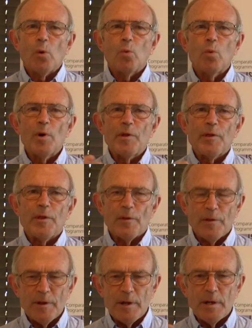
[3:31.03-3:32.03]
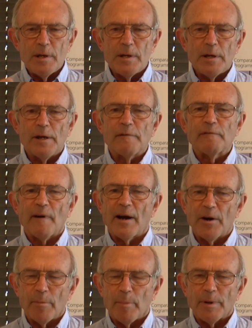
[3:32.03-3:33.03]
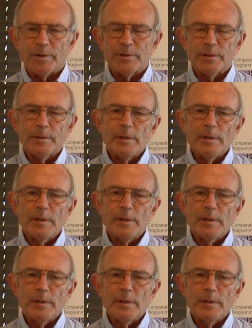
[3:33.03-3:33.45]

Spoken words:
with the environment,